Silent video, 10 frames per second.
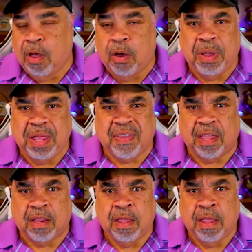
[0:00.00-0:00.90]
Oh, wait a
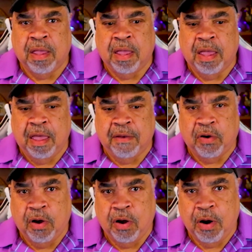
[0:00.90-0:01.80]
second. If
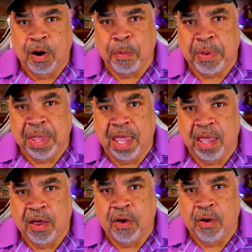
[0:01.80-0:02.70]
her
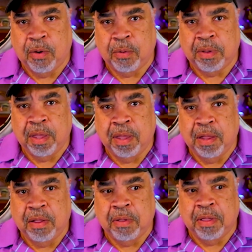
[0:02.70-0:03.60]
being home
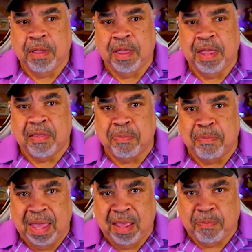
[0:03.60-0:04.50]

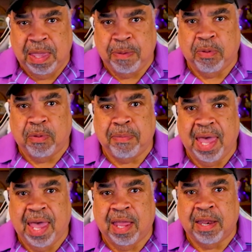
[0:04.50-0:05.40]
makes people
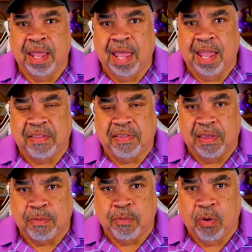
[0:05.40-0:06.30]
mad and
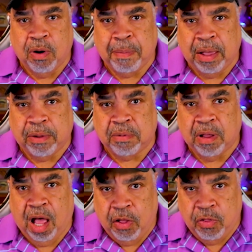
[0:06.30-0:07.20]
says more about
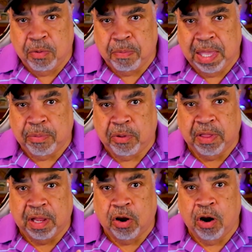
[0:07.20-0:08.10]
other people
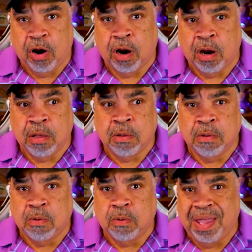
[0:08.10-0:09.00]
than her,
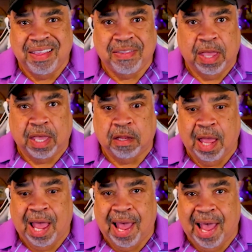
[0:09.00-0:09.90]
wait a second.
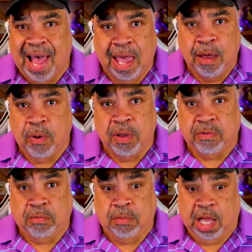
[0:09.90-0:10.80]

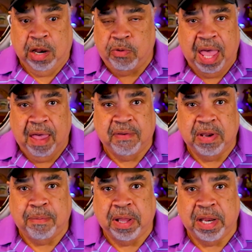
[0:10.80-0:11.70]
I don't have
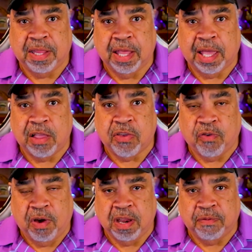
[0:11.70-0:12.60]
anybody that got
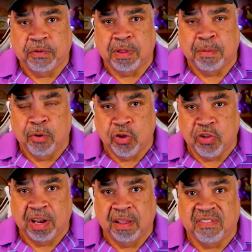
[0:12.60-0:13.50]
traded for the
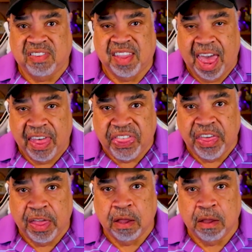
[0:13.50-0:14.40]
Merchant of Death.